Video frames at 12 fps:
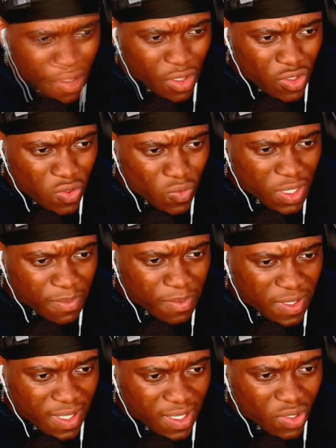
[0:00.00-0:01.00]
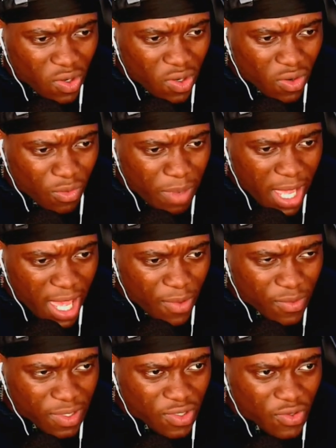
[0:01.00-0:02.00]
You once possessed Hollow
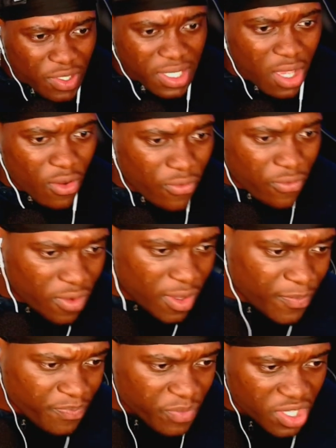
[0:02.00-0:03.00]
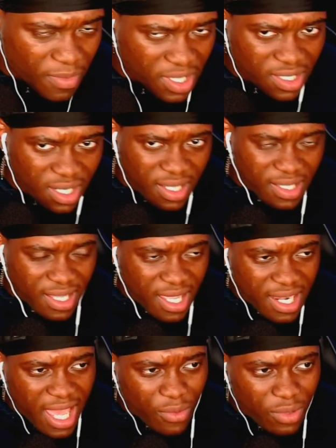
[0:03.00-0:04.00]
powers yourself. You must
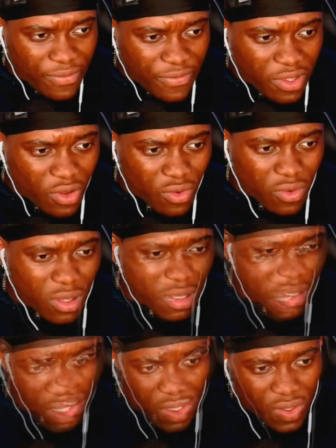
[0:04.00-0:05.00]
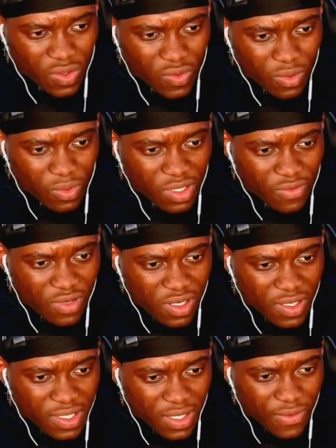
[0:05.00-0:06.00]
understand how we feel. We want to rid
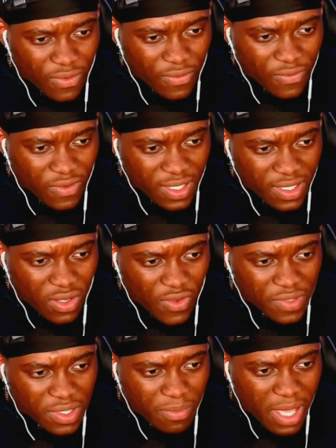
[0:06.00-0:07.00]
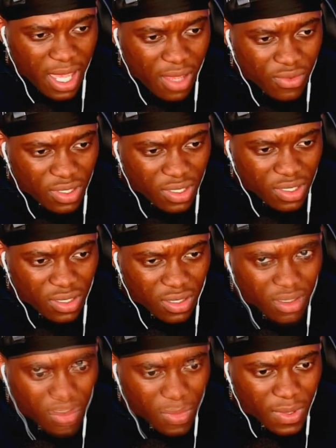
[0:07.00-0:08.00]
ourselves of these loathsome powers.
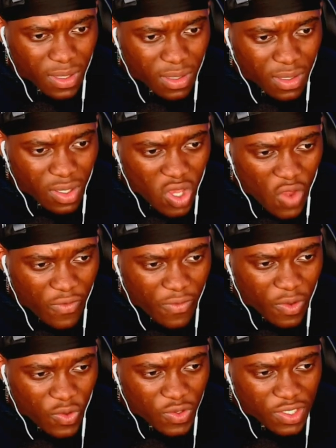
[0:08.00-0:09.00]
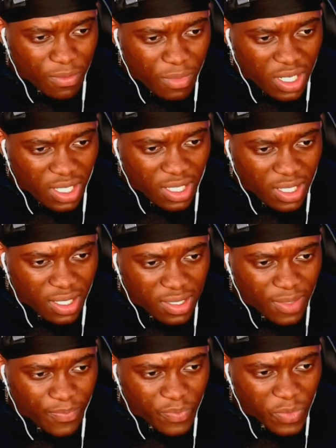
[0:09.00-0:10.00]
Over the course of many
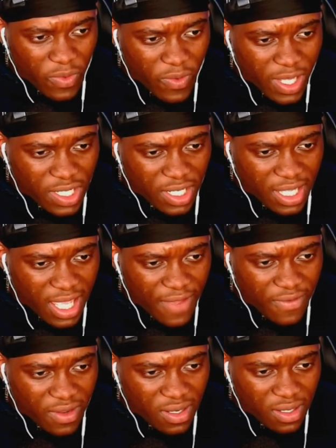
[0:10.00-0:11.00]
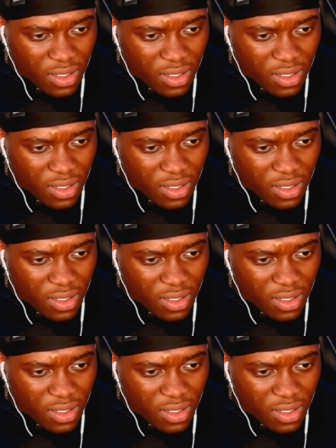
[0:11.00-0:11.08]
years, we gradually gathered